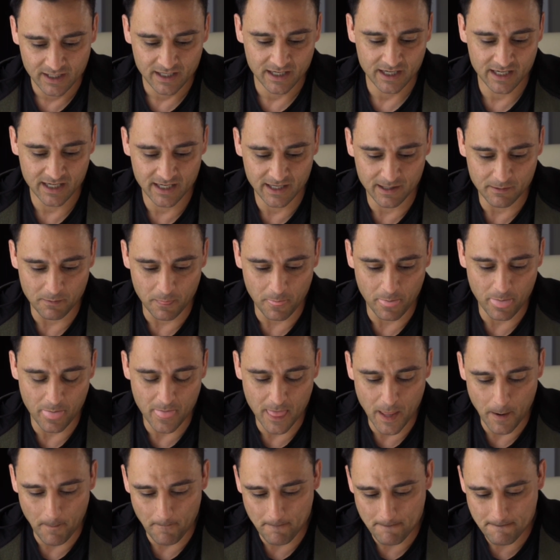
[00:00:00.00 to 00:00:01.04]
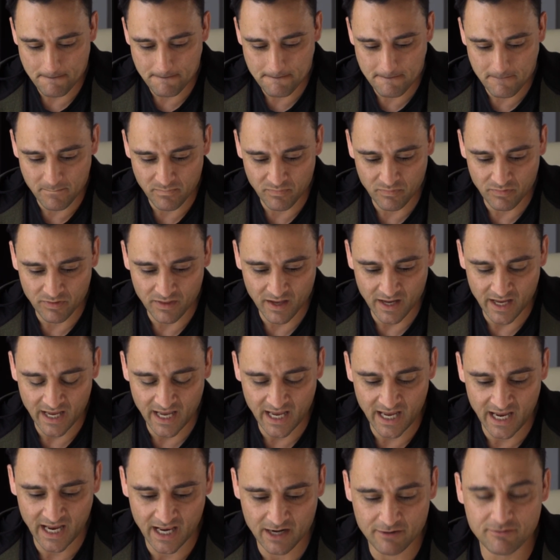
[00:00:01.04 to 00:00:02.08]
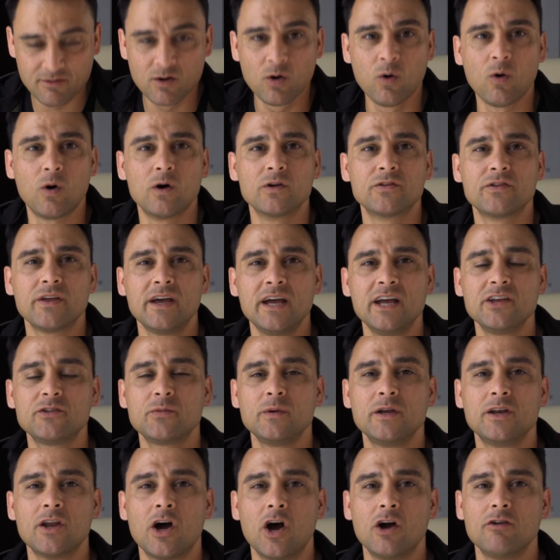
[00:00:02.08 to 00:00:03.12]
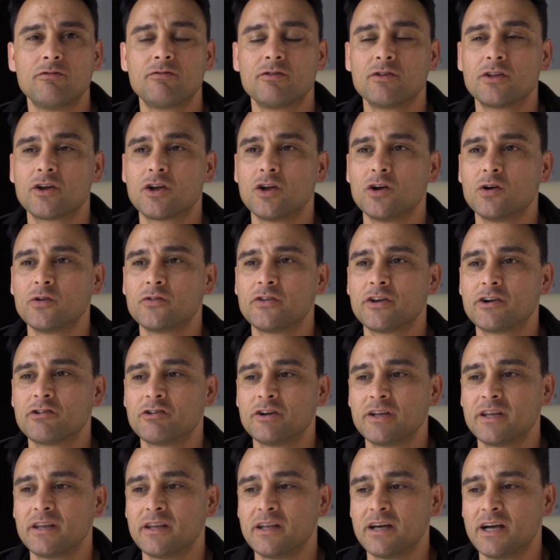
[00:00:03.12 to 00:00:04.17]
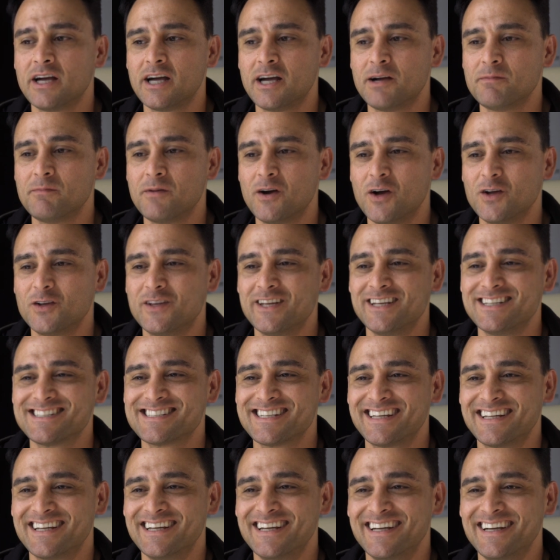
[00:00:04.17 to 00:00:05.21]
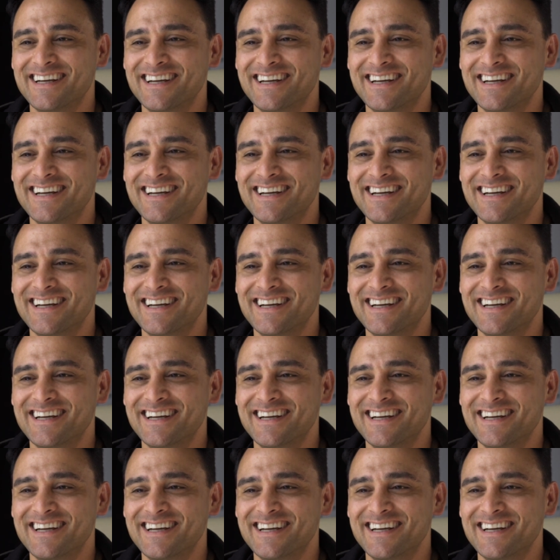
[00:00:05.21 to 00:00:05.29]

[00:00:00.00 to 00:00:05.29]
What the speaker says: And of course, as we know, for the girls that are in Odessa,